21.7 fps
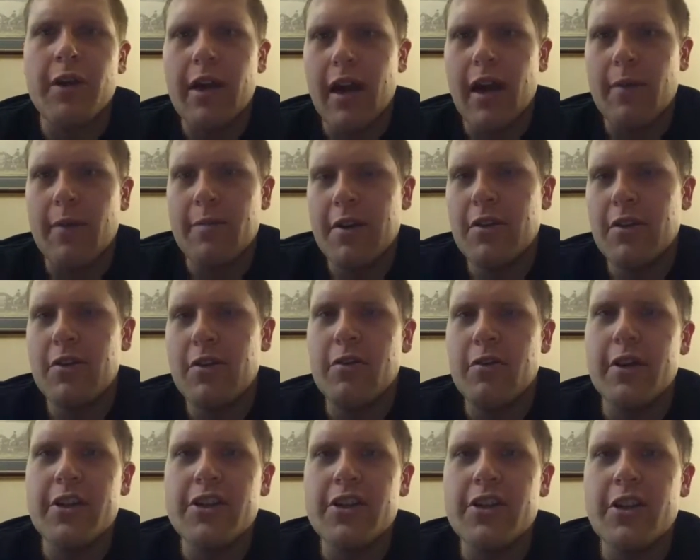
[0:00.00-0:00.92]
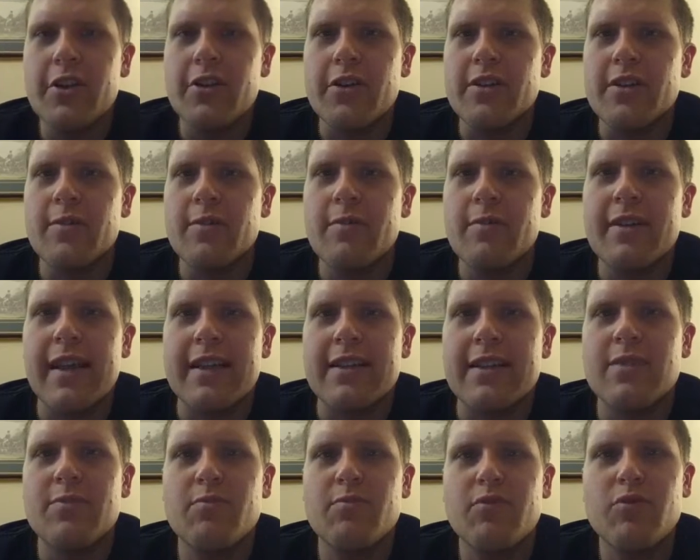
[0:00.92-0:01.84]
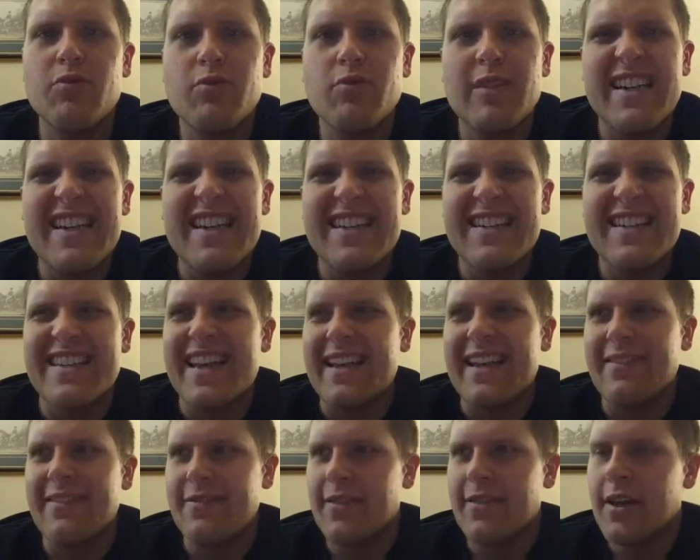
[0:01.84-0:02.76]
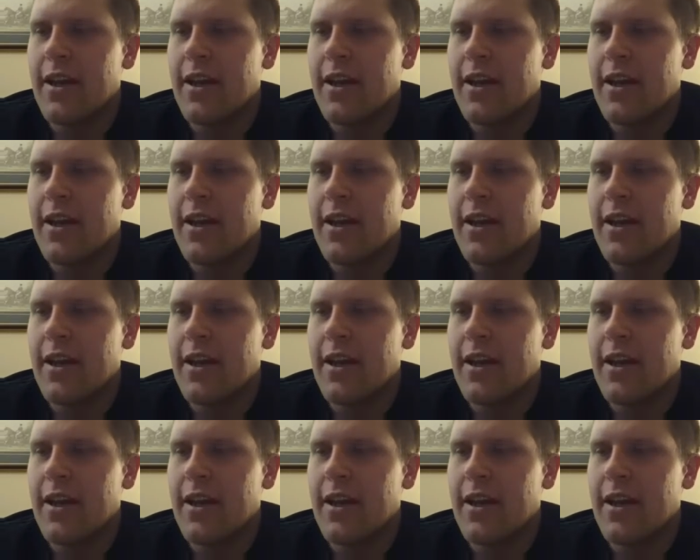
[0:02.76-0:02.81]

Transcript: A Pinot Grigio is something that's pretty safe.